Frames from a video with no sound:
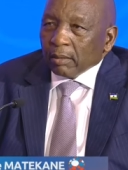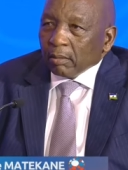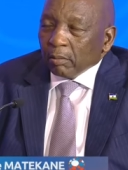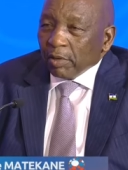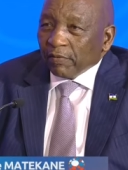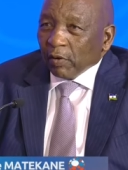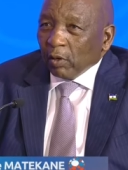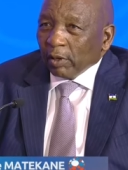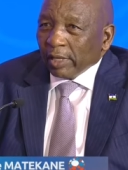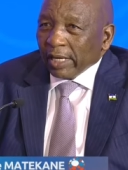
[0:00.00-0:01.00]

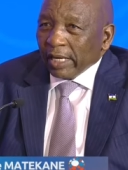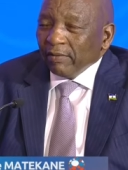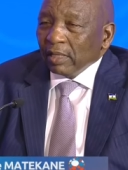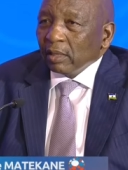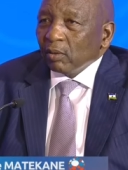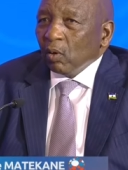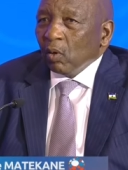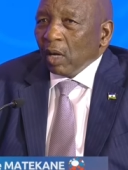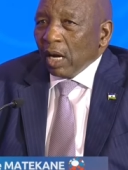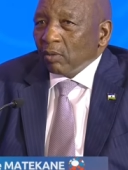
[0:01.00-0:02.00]
Before they even
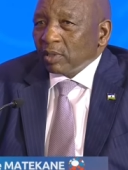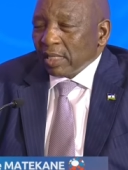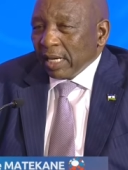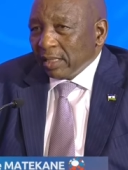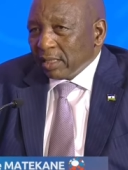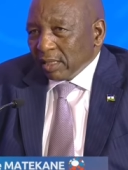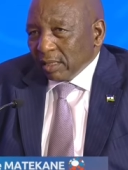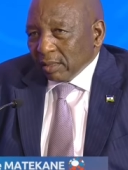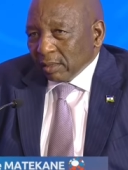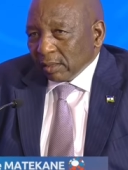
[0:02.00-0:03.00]
go outside
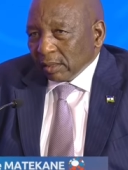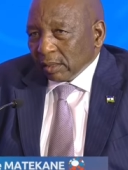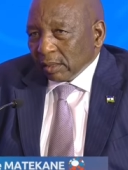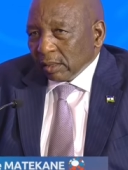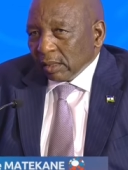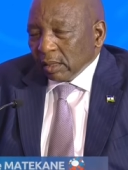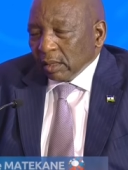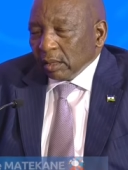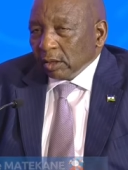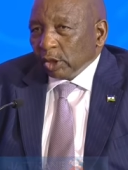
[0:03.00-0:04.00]

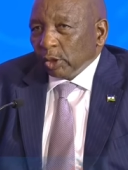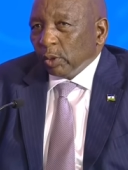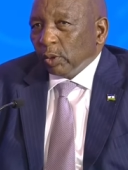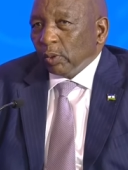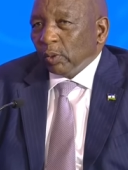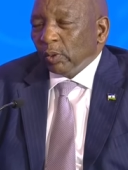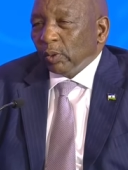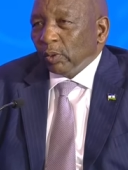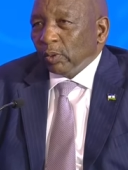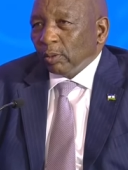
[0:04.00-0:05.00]

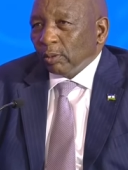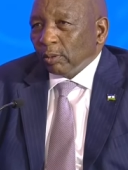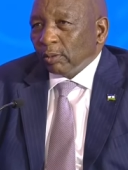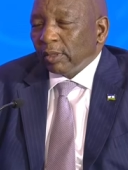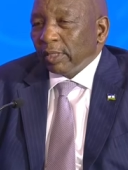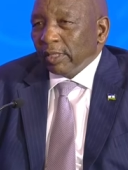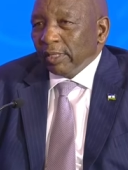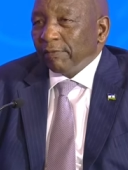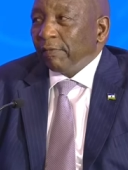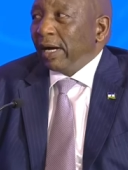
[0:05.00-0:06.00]
to the
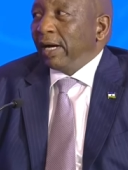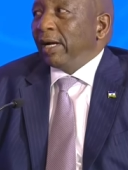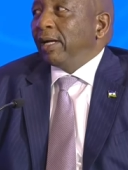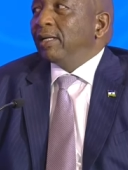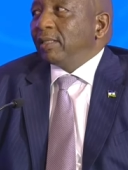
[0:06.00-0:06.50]
far